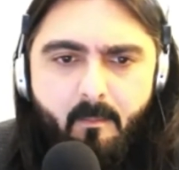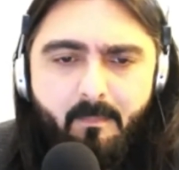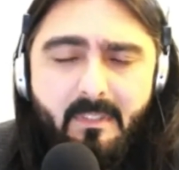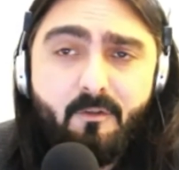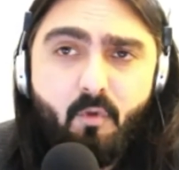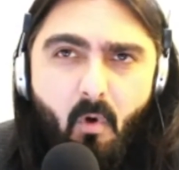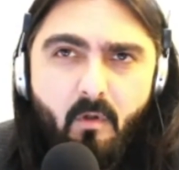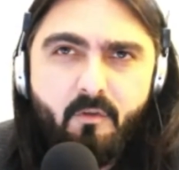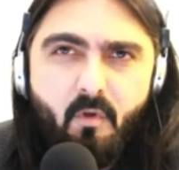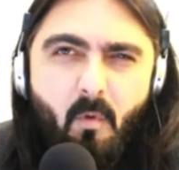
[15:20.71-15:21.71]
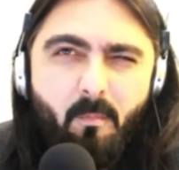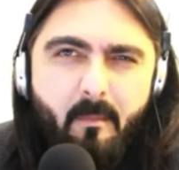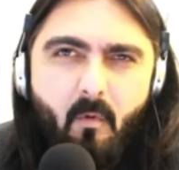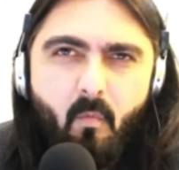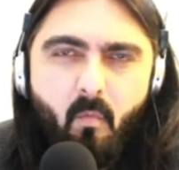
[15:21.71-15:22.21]
plus also
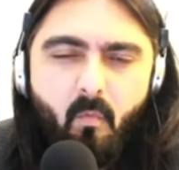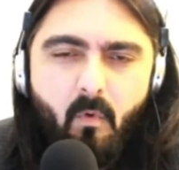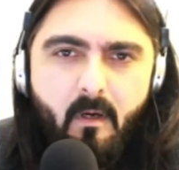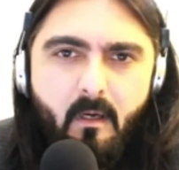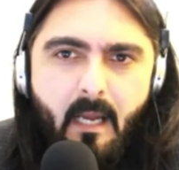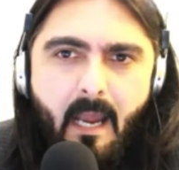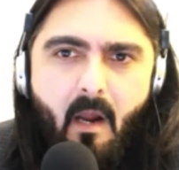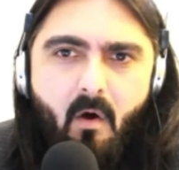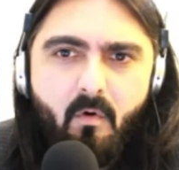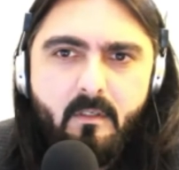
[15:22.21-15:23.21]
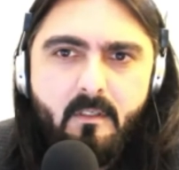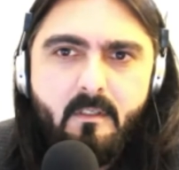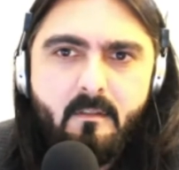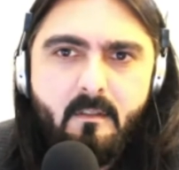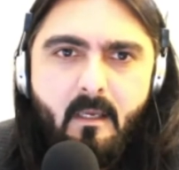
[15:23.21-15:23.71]
maybe how
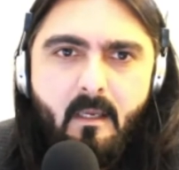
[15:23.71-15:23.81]
does